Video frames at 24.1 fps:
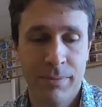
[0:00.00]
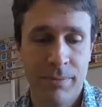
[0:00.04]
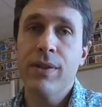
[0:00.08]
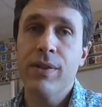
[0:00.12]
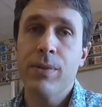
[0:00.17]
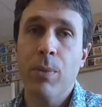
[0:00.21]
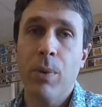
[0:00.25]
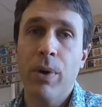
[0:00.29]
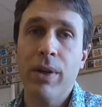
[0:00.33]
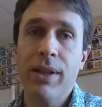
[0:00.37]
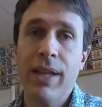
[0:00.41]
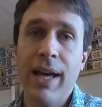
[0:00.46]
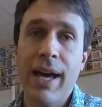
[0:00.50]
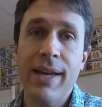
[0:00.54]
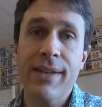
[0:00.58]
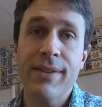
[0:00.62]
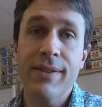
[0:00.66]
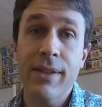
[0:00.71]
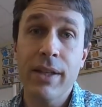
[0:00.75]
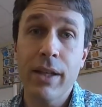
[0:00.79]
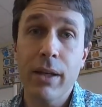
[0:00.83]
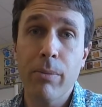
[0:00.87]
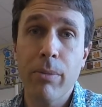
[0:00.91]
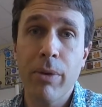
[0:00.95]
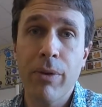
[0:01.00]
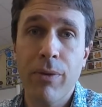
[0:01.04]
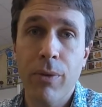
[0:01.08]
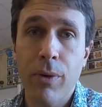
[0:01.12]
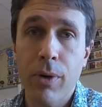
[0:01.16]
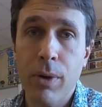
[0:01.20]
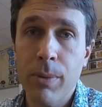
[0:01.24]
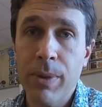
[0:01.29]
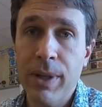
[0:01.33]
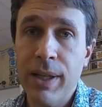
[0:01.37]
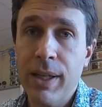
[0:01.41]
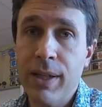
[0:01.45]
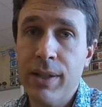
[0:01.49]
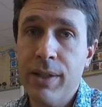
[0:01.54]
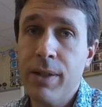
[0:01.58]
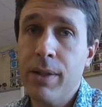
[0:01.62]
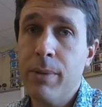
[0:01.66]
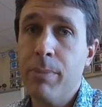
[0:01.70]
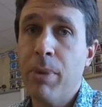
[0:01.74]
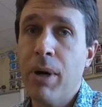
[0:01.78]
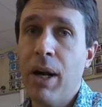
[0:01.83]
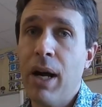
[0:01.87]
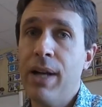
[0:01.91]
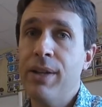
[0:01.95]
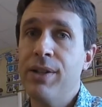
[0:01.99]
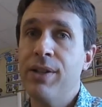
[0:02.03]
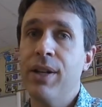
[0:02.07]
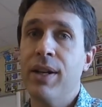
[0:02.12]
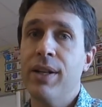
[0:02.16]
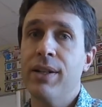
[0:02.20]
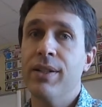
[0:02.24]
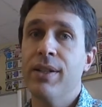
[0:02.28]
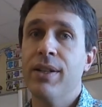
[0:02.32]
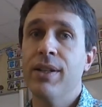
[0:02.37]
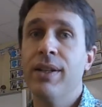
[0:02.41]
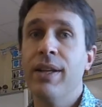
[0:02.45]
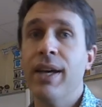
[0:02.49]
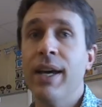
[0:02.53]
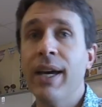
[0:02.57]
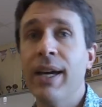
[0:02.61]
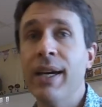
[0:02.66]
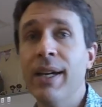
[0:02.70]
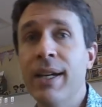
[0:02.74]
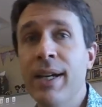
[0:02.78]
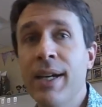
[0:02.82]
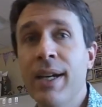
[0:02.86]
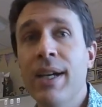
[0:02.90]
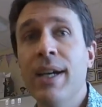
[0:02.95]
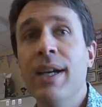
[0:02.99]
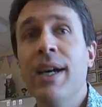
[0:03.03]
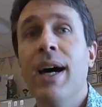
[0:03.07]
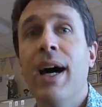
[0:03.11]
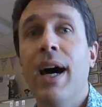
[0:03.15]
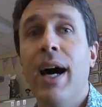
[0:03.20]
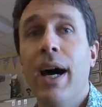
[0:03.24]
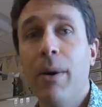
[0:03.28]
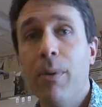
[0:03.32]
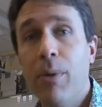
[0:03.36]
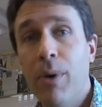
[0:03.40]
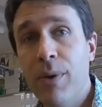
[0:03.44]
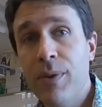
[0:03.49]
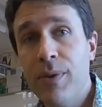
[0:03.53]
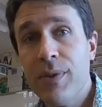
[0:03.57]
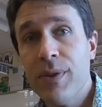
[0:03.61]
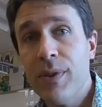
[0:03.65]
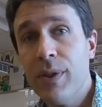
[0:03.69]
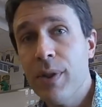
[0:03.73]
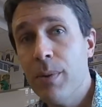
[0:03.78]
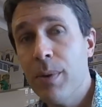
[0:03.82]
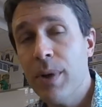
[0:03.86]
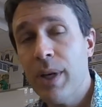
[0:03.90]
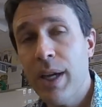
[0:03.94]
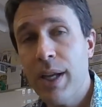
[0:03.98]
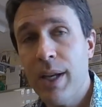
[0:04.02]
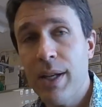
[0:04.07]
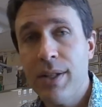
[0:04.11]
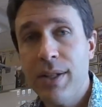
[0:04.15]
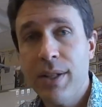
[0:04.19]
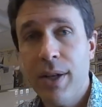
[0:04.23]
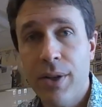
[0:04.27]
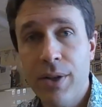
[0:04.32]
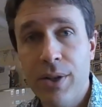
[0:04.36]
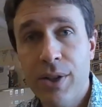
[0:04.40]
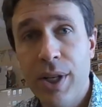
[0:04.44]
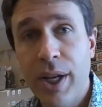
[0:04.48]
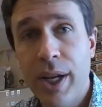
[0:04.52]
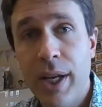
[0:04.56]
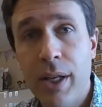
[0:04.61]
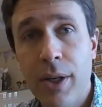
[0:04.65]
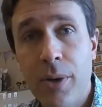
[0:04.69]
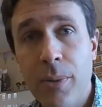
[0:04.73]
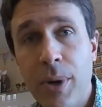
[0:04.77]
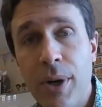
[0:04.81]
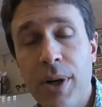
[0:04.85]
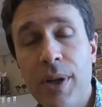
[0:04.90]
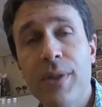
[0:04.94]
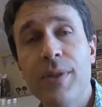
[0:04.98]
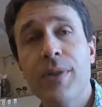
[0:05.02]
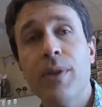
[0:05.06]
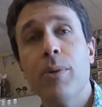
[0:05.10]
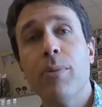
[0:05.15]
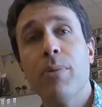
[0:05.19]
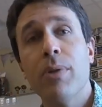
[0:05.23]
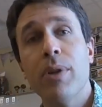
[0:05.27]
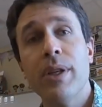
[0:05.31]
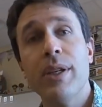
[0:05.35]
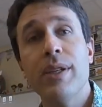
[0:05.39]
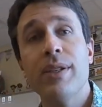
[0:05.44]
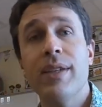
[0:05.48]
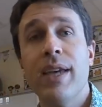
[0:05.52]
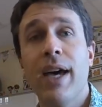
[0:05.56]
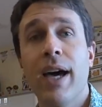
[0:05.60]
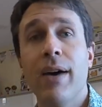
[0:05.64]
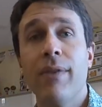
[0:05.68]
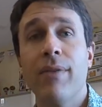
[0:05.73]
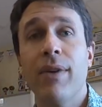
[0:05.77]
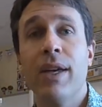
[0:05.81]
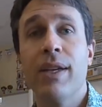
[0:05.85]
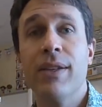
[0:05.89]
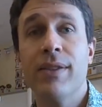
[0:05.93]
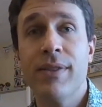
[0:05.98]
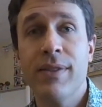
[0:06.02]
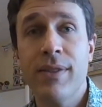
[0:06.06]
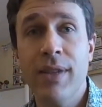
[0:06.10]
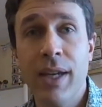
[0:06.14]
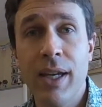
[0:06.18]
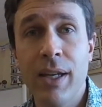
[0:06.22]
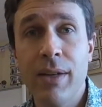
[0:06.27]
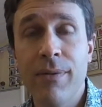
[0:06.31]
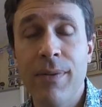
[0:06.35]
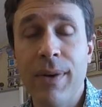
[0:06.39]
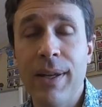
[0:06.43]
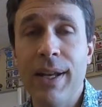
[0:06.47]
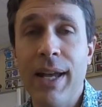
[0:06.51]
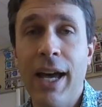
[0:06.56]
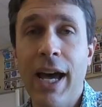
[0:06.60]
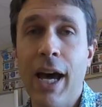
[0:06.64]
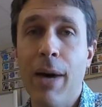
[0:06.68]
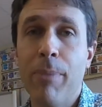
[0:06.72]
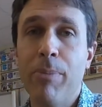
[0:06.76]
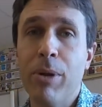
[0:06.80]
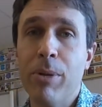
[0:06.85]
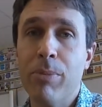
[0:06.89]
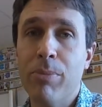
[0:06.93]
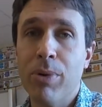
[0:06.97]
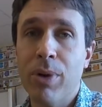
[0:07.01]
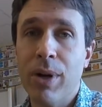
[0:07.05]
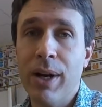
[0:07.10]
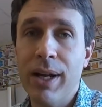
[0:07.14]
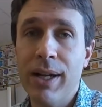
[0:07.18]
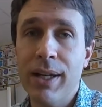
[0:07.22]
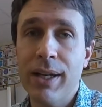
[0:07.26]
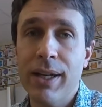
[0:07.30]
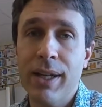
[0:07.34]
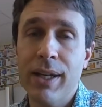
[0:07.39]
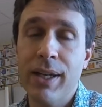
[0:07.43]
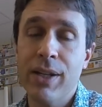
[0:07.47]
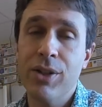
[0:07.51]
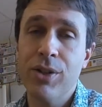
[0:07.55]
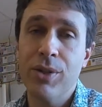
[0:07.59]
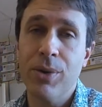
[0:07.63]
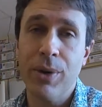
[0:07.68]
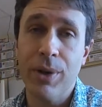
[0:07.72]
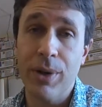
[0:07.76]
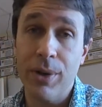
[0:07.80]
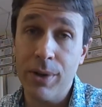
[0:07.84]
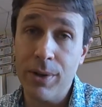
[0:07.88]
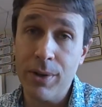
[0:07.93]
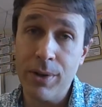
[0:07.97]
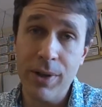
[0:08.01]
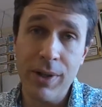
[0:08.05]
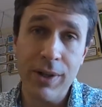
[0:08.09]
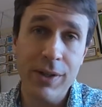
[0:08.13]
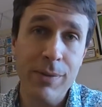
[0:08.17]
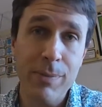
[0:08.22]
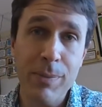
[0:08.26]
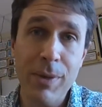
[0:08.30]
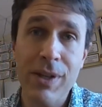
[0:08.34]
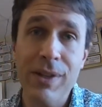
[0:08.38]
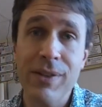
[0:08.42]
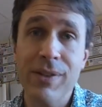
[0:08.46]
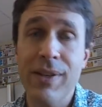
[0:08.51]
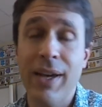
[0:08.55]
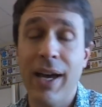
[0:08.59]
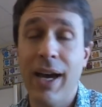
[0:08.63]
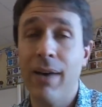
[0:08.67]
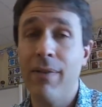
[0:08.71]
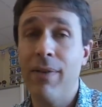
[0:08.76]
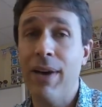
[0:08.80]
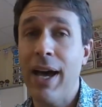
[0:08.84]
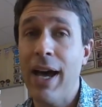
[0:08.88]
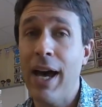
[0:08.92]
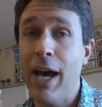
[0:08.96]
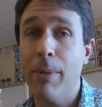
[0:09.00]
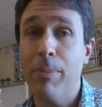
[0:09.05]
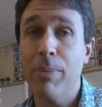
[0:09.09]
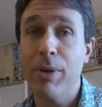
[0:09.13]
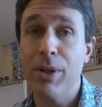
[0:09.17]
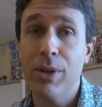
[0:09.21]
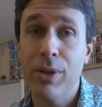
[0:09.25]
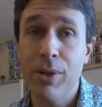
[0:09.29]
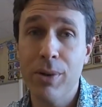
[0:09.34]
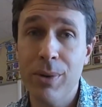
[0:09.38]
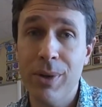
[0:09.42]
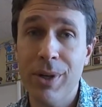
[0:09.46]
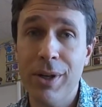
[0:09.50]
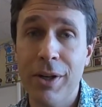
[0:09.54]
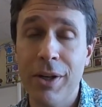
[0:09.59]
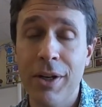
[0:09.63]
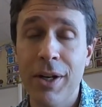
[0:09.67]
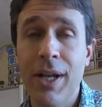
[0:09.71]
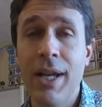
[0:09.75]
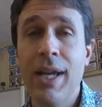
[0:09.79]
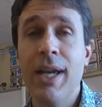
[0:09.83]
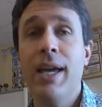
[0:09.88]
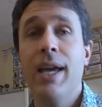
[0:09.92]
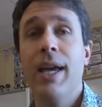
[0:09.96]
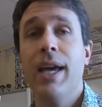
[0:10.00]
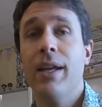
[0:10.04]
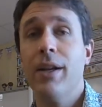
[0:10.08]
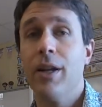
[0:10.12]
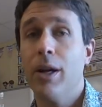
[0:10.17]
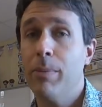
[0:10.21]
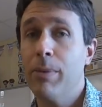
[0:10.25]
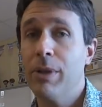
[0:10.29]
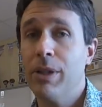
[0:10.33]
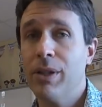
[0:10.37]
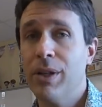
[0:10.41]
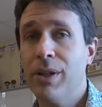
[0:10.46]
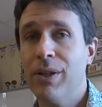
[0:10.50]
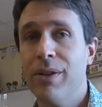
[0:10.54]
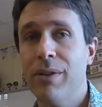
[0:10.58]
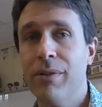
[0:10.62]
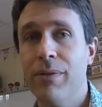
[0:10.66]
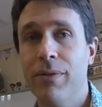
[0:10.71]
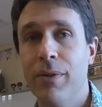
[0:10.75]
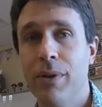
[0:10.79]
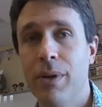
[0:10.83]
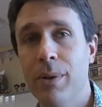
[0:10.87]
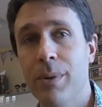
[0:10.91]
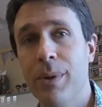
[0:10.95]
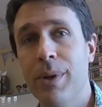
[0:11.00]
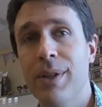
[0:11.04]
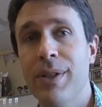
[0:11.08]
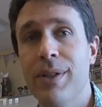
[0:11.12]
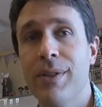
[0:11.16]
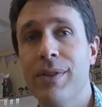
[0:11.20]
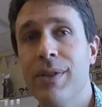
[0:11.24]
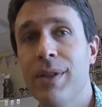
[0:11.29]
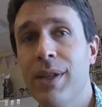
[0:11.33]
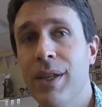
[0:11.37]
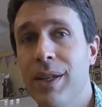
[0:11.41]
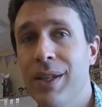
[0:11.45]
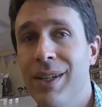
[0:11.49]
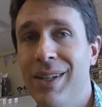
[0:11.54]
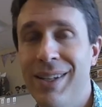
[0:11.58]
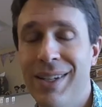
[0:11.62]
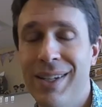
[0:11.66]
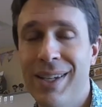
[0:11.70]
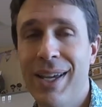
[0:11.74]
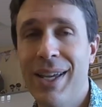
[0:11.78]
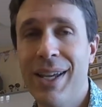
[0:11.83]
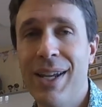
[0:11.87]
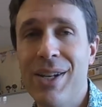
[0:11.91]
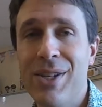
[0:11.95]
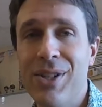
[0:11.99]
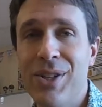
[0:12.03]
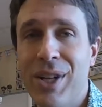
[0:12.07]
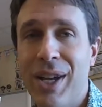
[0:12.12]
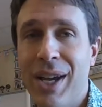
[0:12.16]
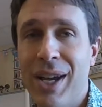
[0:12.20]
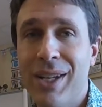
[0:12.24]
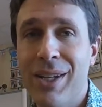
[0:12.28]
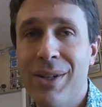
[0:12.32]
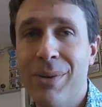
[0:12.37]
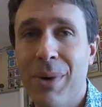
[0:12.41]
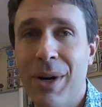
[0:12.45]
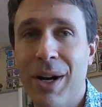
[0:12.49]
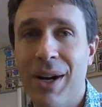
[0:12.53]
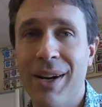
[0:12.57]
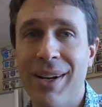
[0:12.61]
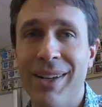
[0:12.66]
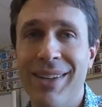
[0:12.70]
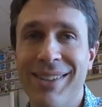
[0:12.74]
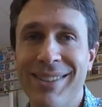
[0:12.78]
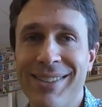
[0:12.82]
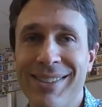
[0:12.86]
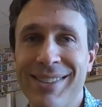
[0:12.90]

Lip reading: One last thing before we get to the project today. I won't see you again until January, so please have a safe and happy break. Enjoy your Christmas, have a happy new year, and I'll be looking forward to seeing you again in January.